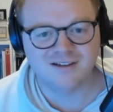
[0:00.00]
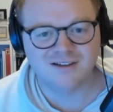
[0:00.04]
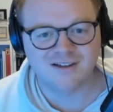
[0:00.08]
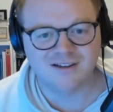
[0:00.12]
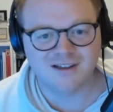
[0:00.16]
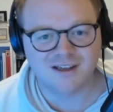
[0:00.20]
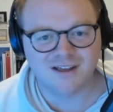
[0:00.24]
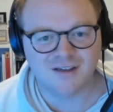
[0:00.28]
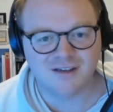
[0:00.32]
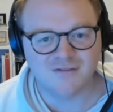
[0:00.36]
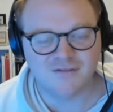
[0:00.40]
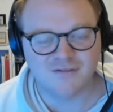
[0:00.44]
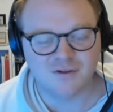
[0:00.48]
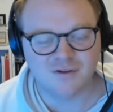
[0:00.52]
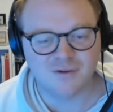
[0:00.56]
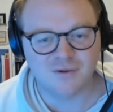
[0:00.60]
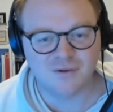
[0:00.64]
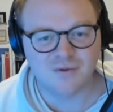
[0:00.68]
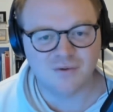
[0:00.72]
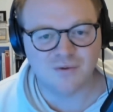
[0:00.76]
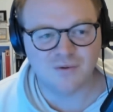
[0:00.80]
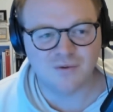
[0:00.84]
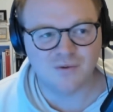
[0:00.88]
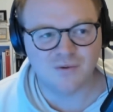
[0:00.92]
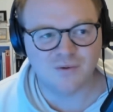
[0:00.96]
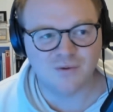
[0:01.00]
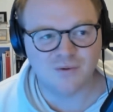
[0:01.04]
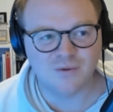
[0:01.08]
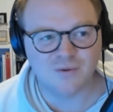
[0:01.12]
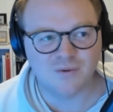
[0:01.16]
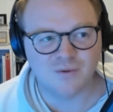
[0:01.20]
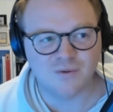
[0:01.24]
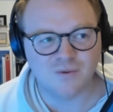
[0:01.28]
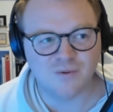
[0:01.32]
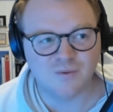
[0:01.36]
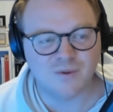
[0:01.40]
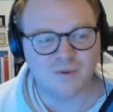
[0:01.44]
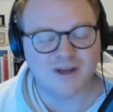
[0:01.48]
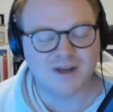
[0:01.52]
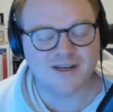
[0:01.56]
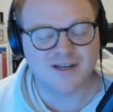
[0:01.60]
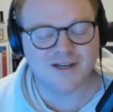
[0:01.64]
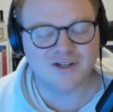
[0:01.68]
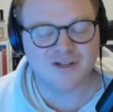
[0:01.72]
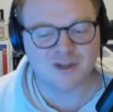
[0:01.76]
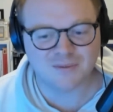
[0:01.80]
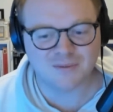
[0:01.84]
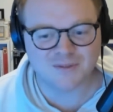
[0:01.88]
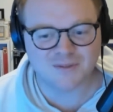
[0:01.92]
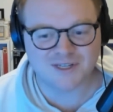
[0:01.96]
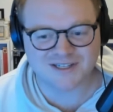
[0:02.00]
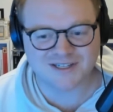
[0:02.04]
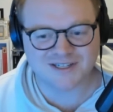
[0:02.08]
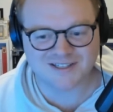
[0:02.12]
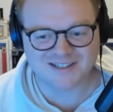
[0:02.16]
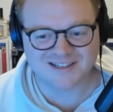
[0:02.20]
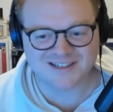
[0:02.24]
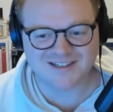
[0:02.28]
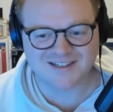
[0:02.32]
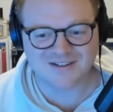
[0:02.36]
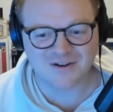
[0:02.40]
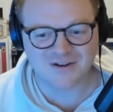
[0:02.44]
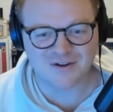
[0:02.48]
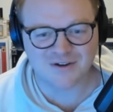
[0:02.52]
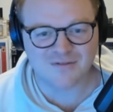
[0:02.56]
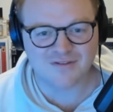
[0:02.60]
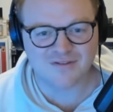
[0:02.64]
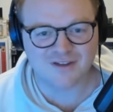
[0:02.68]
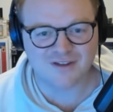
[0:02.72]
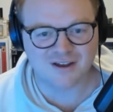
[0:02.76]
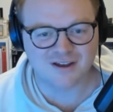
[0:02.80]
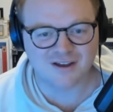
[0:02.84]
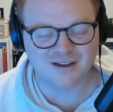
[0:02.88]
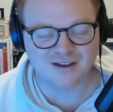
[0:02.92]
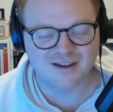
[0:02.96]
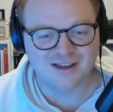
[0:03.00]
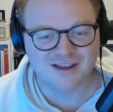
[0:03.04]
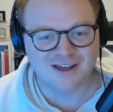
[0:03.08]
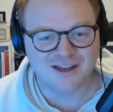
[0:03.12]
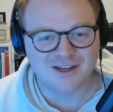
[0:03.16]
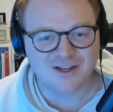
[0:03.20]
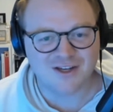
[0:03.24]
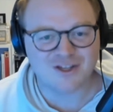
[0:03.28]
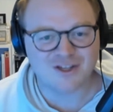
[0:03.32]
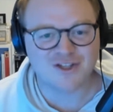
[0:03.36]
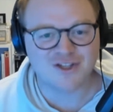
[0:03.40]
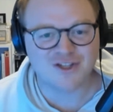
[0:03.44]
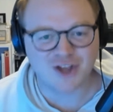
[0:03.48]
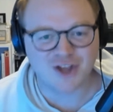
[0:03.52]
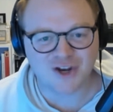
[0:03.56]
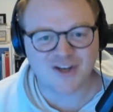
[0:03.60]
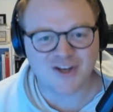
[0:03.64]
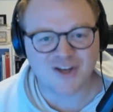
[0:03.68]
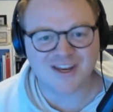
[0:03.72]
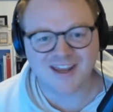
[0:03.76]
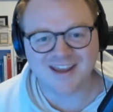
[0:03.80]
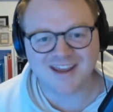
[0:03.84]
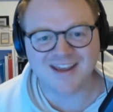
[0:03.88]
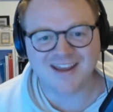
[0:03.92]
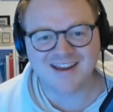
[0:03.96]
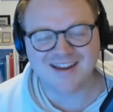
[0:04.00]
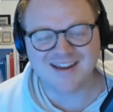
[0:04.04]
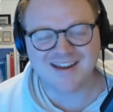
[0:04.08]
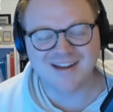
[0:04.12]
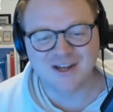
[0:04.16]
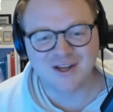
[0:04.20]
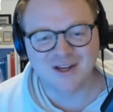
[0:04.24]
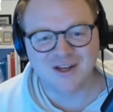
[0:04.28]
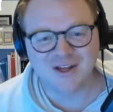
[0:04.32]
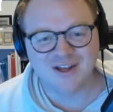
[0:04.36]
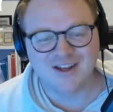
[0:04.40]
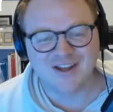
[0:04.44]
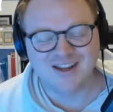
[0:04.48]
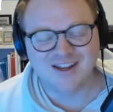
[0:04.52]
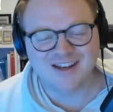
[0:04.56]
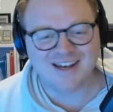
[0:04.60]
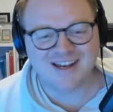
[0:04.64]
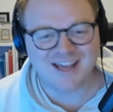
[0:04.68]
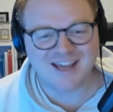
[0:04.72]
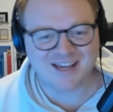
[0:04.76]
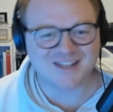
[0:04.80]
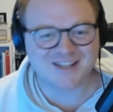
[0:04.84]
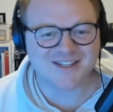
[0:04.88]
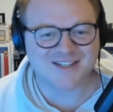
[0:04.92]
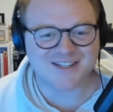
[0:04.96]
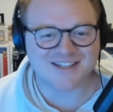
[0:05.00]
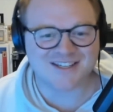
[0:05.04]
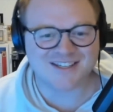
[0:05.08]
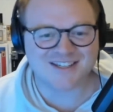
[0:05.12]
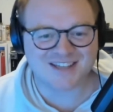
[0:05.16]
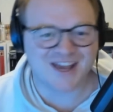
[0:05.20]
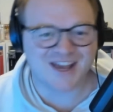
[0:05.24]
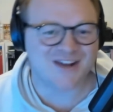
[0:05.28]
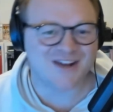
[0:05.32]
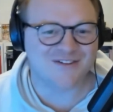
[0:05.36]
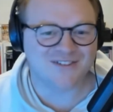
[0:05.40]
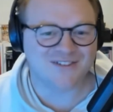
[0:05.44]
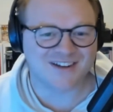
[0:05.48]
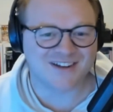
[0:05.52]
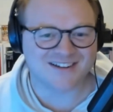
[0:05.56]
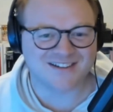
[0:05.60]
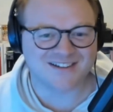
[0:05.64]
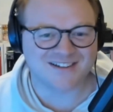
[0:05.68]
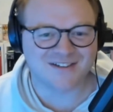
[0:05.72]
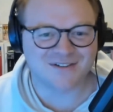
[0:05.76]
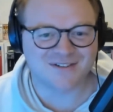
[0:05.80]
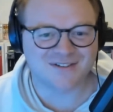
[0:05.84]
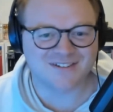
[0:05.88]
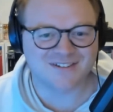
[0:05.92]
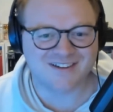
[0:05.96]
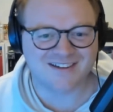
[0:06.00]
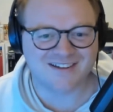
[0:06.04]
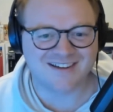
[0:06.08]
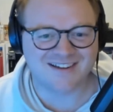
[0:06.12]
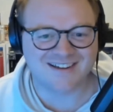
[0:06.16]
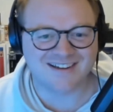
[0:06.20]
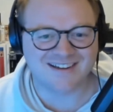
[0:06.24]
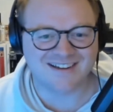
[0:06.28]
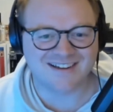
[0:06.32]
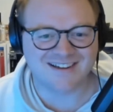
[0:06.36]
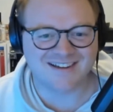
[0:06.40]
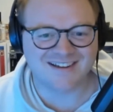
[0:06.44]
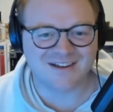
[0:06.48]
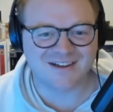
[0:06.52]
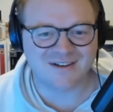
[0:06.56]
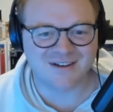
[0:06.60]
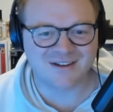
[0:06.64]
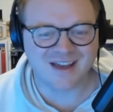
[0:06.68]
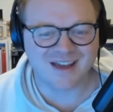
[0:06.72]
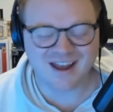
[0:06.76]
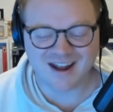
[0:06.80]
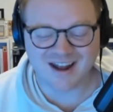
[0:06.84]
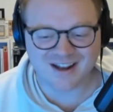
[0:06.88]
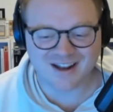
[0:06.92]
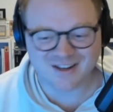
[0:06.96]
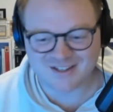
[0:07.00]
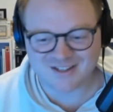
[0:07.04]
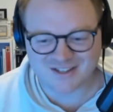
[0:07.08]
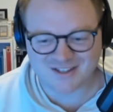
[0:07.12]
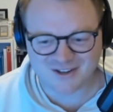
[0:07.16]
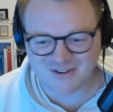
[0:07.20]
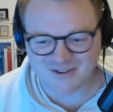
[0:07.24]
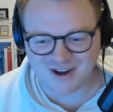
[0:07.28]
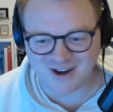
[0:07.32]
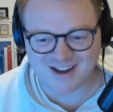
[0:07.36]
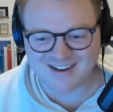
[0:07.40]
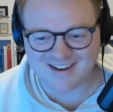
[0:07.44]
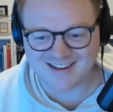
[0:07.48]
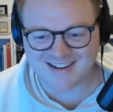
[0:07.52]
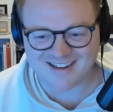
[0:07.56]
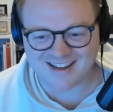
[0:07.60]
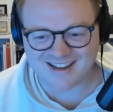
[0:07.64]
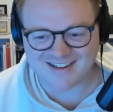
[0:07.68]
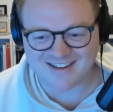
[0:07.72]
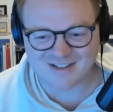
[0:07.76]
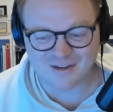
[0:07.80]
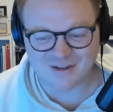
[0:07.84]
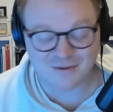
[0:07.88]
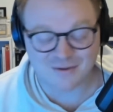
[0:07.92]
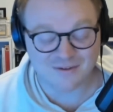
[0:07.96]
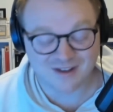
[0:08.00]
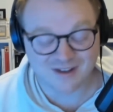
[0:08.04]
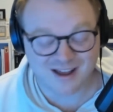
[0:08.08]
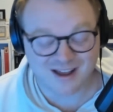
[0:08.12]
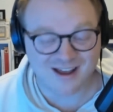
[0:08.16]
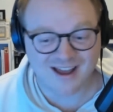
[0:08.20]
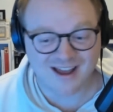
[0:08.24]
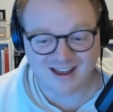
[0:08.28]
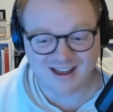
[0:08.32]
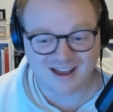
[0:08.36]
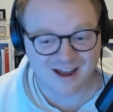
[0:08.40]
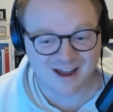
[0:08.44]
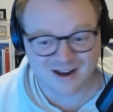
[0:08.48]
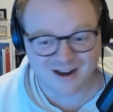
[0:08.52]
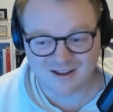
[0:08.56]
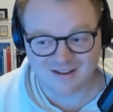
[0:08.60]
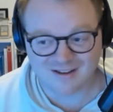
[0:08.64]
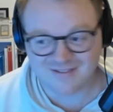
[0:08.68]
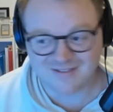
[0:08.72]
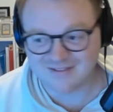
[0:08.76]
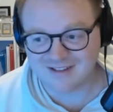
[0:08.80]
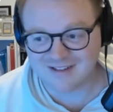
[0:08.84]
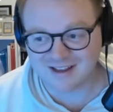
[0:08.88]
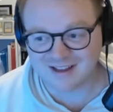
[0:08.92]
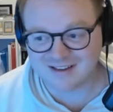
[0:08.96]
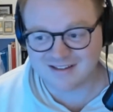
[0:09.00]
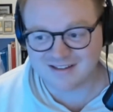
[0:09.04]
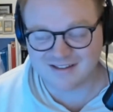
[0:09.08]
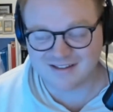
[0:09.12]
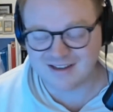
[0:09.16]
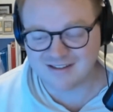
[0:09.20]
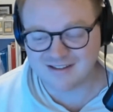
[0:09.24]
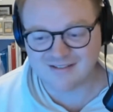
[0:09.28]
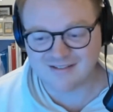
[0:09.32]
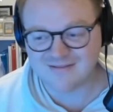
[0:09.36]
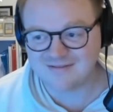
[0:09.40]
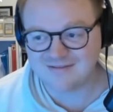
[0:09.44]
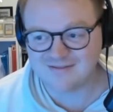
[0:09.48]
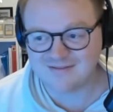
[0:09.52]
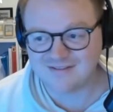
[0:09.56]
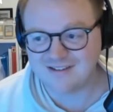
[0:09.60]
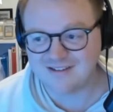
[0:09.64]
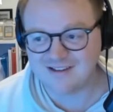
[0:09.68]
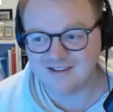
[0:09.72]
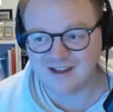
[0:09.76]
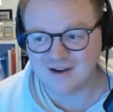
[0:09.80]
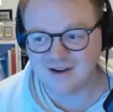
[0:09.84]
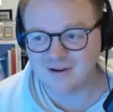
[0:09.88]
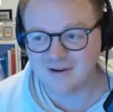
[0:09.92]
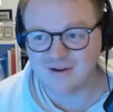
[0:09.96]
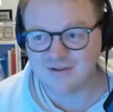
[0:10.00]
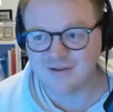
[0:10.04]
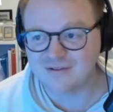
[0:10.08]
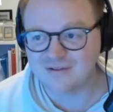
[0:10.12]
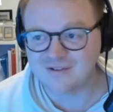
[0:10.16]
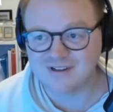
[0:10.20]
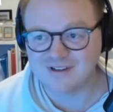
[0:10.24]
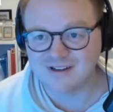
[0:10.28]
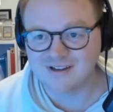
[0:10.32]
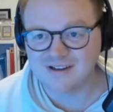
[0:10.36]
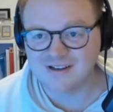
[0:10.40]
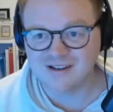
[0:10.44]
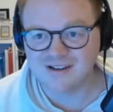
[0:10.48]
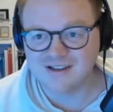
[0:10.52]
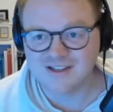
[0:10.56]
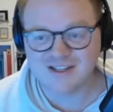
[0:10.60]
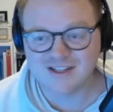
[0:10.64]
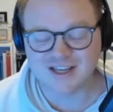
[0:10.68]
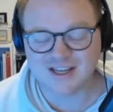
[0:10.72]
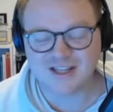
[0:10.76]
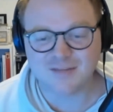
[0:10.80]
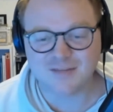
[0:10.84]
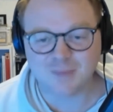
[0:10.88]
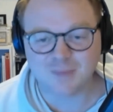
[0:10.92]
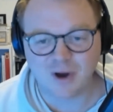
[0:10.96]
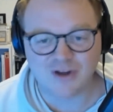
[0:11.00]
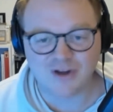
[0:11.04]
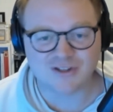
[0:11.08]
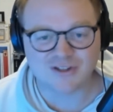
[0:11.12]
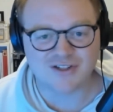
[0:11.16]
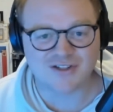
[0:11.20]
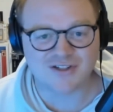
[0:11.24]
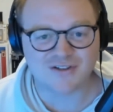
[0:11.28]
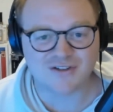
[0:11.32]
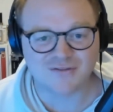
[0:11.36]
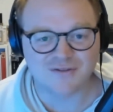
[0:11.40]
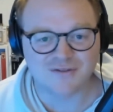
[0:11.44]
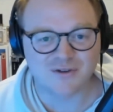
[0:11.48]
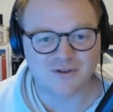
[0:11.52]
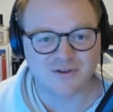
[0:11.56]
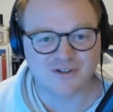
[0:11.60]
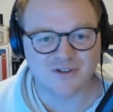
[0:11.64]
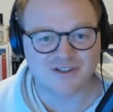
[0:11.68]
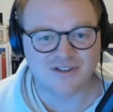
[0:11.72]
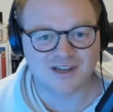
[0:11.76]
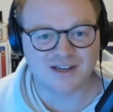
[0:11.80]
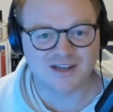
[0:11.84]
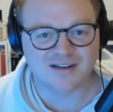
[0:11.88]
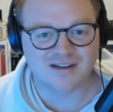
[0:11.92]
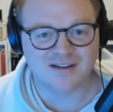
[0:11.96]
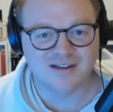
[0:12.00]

if you went in top 16 of the Sunday Legacy side event. And I just grinded that, so I got I don't know, 6 boxes of future side,